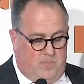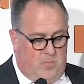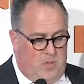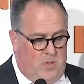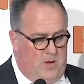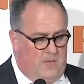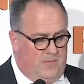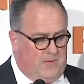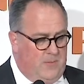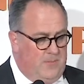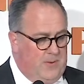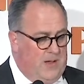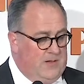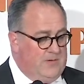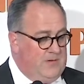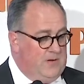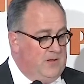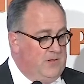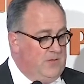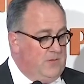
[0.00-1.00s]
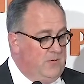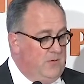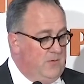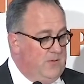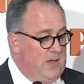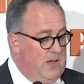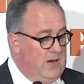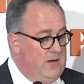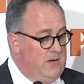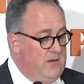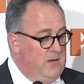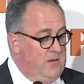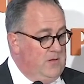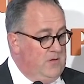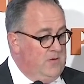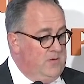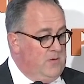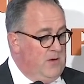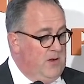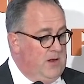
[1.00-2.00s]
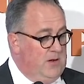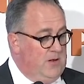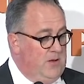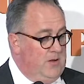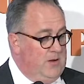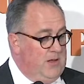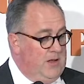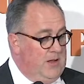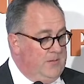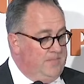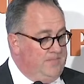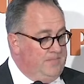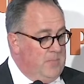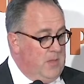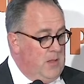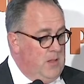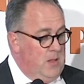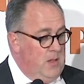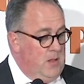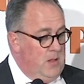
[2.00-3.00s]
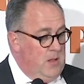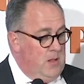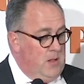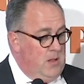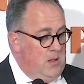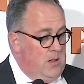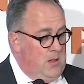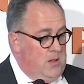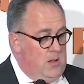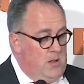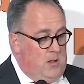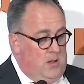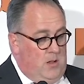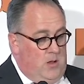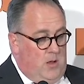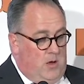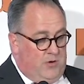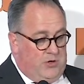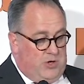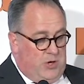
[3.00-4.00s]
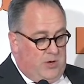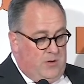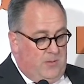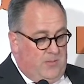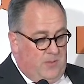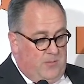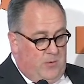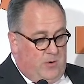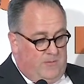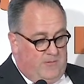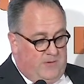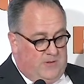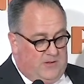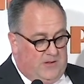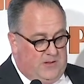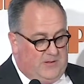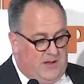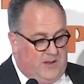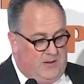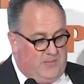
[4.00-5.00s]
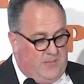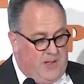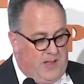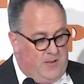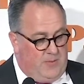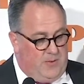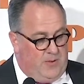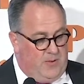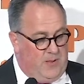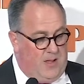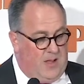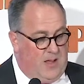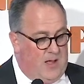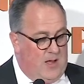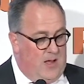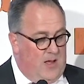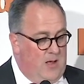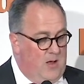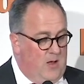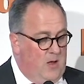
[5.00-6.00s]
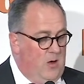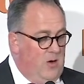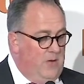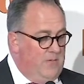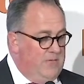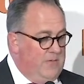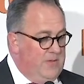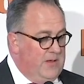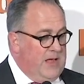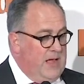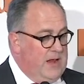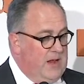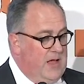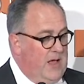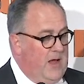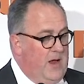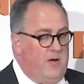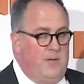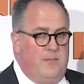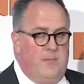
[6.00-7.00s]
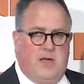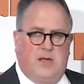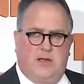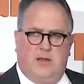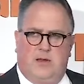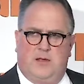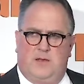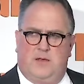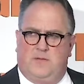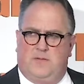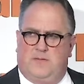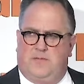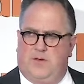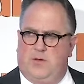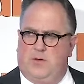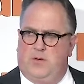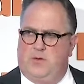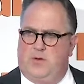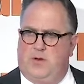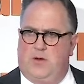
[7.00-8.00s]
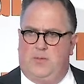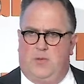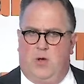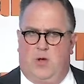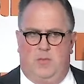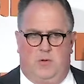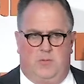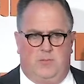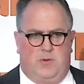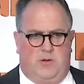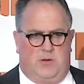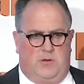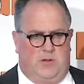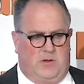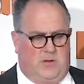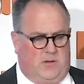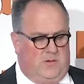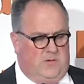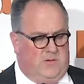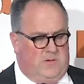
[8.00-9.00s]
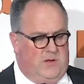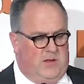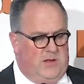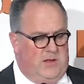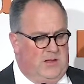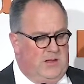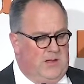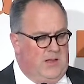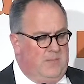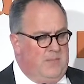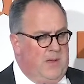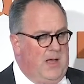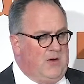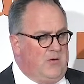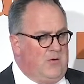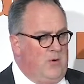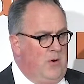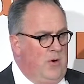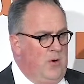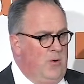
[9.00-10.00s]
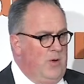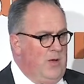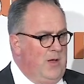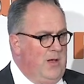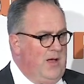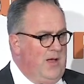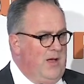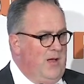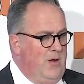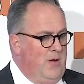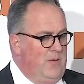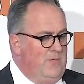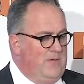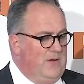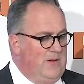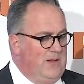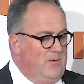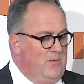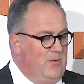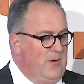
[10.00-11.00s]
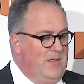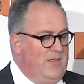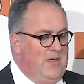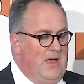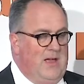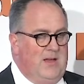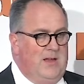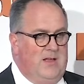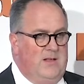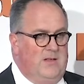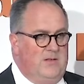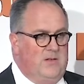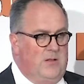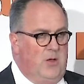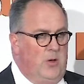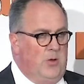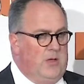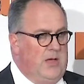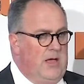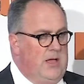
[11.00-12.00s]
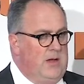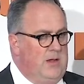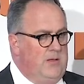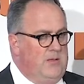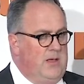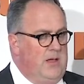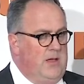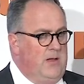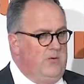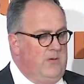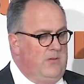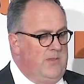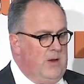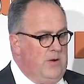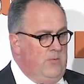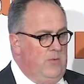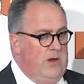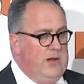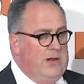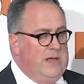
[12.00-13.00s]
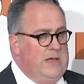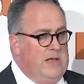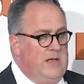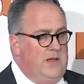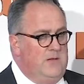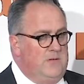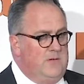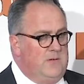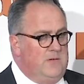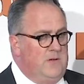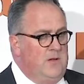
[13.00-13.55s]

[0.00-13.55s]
capacity through that train loadout. I'll show you a bit more of a detailed map of the Kalahari manganese field in a moment, but you can see in macro, hopefully, where that is located there, and that really is